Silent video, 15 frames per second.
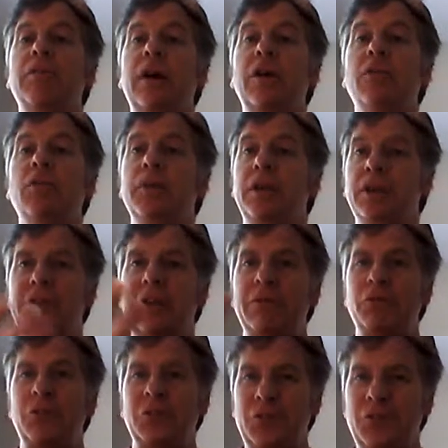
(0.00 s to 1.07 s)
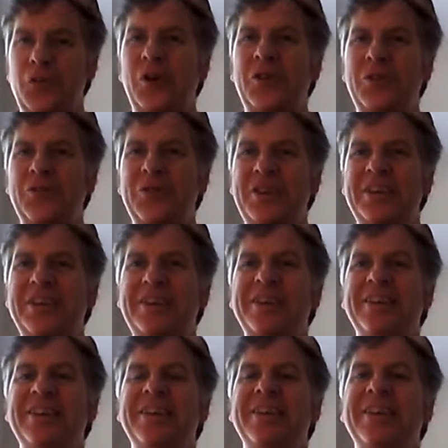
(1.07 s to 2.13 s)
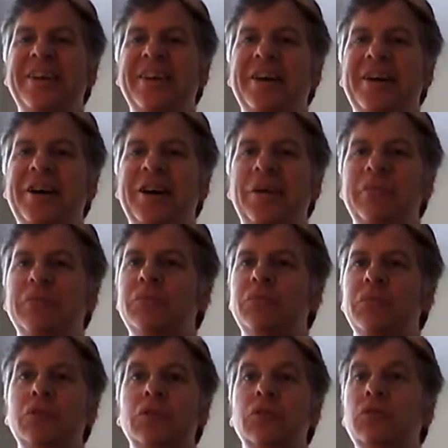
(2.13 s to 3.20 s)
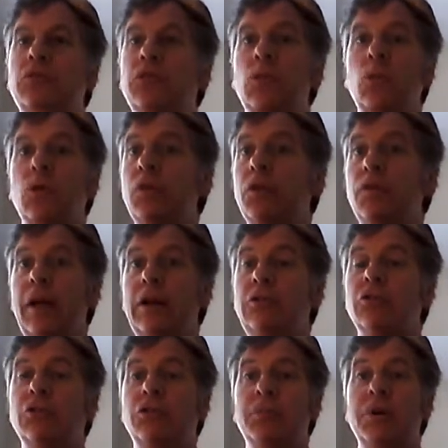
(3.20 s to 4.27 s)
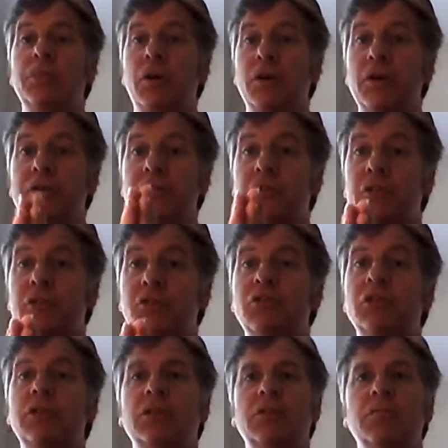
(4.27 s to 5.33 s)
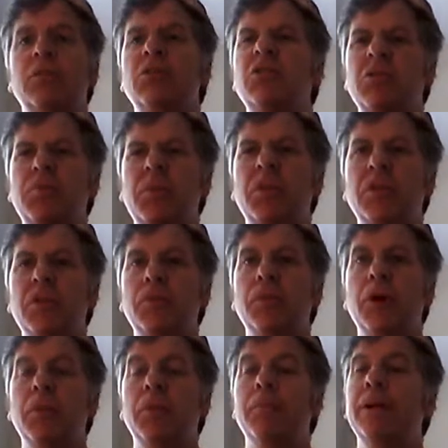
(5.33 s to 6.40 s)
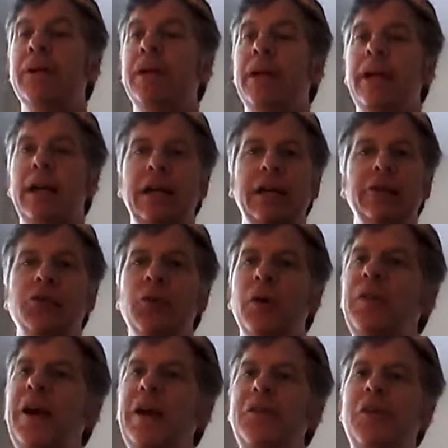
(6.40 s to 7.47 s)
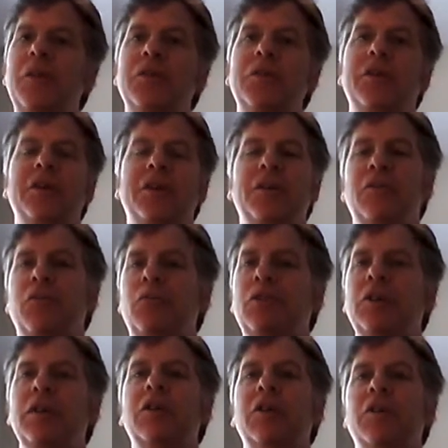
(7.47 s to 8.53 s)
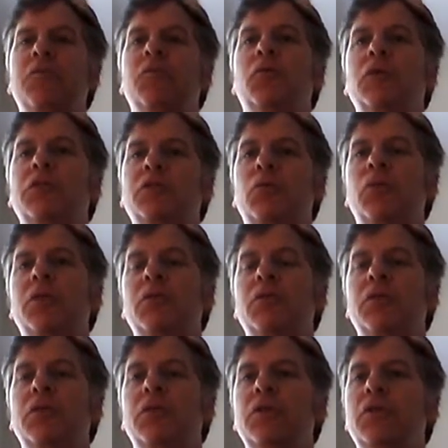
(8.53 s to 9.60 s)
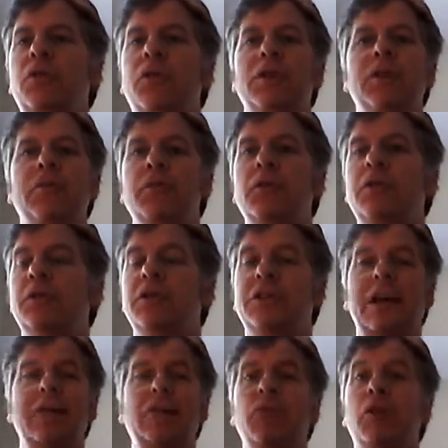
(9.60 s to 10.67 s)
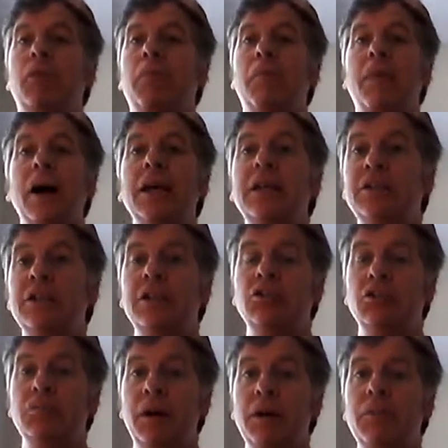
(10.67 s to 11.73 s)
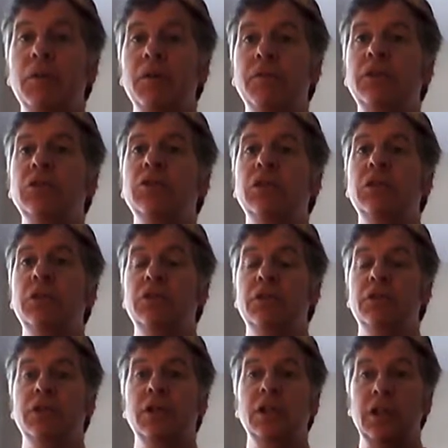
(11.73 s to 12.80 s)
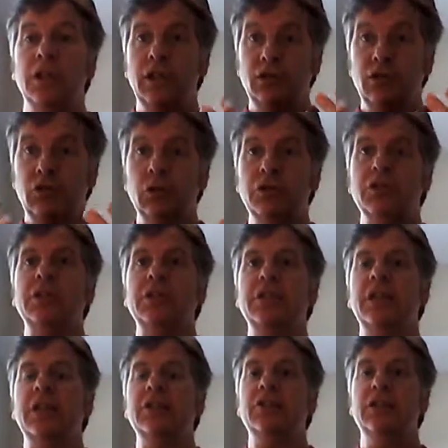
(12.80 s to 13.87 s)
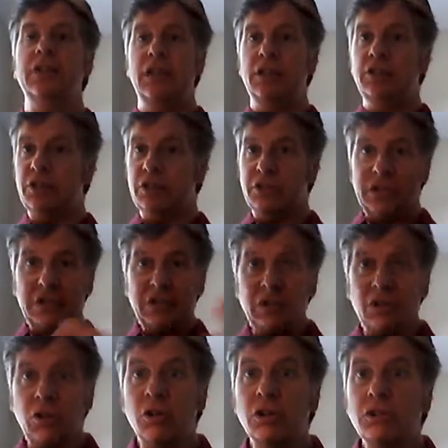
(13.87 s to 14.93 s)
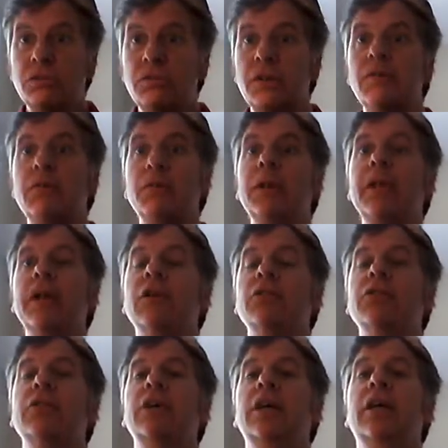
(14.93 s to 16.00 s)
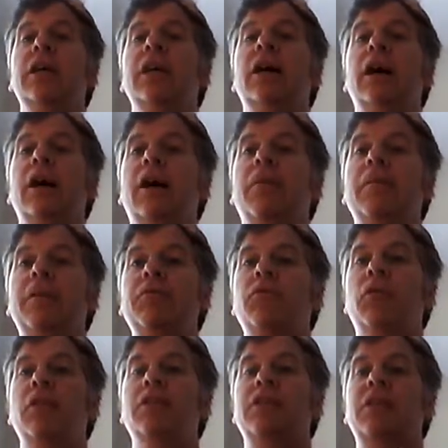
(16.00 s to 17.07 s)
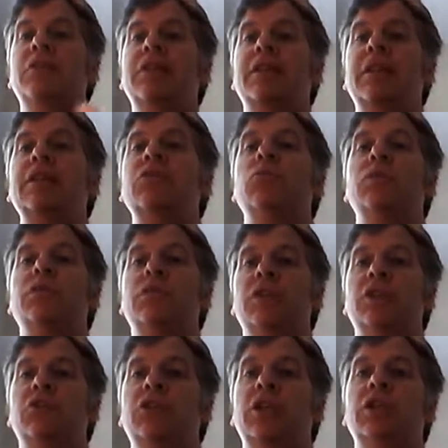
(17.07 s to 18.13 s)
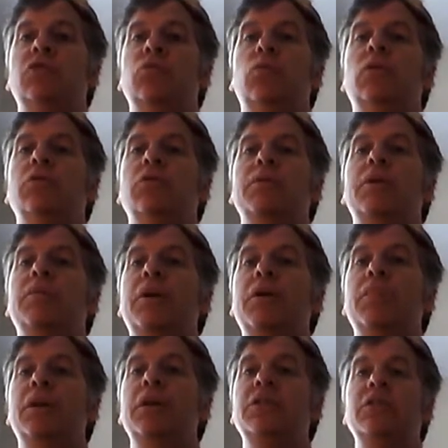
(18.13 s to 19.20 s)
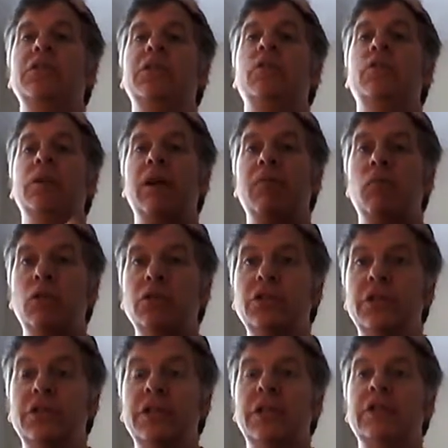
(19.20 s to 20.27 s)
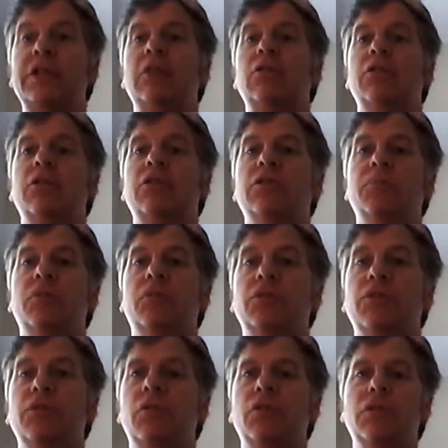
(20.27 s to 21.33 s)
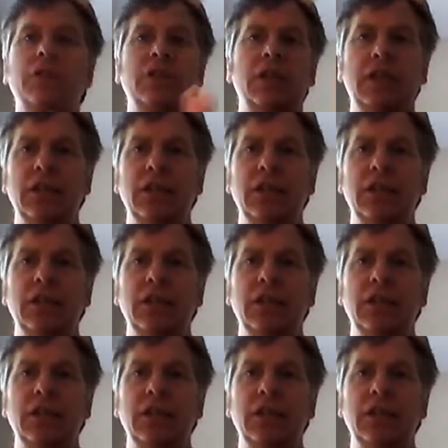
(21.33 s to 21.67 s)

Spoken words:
value, because after all, you are unique, to the world around you, to be part of the solution as opposed to part of the problem. And so on that note, really looking forward to working with you or hearing from you, because after all, my intention, my motivation here is your success and success at large for everybody else. After all, because I think that's what's going to change the world to be a better place, is that we have more success out there as opposed to all these